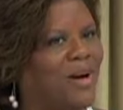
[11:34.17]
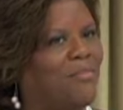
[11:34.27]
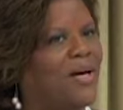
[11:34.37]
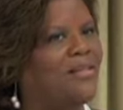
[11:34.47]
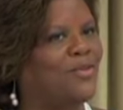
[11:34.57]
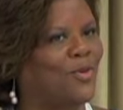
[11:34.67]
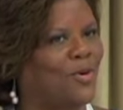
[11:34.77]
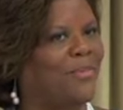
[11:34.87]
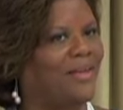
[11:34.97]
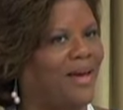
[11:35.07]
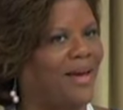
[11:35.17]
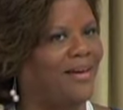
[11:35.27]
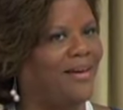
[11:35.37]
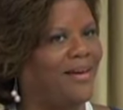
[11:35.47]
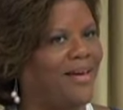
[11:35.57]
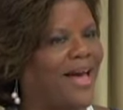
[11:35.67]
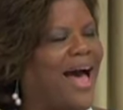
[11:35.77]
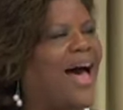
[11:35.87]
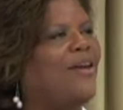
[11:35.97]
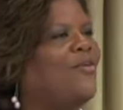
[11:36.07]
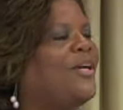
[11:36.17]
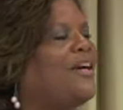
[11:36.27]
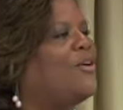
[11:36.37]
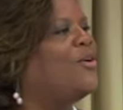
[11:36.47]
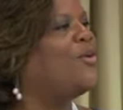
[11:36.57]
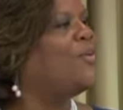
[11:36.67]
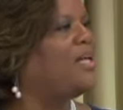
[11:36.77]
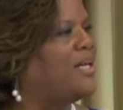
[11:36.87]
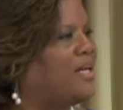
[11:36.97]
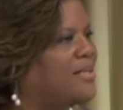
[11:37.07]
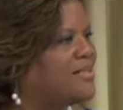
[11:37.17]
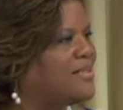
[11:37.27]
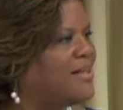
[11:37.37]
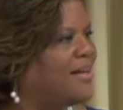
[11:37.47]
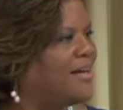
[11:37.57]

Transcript: My mother taught me that. I don't care who it is.